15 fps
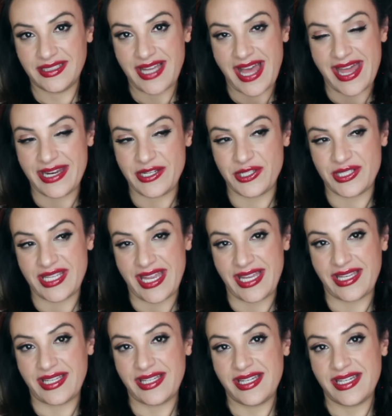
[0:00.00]
I didn't just
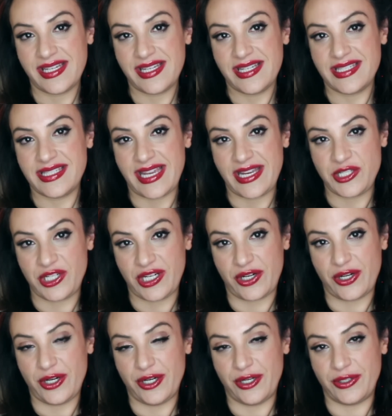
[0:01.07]
like say Chick
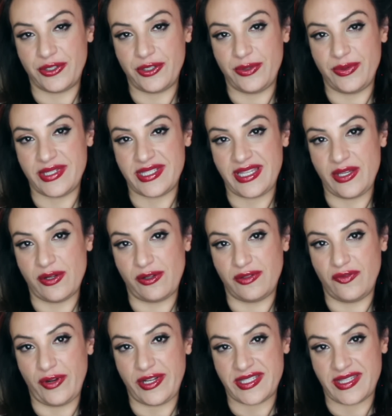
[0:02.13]
Hearn, who was the
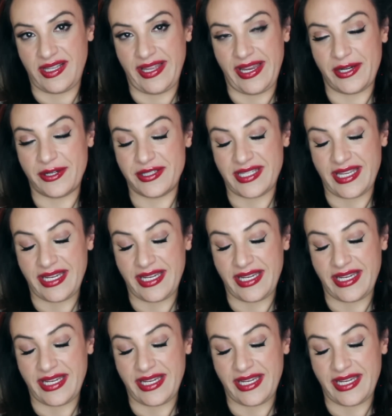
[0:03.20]
old voice of the Lakers.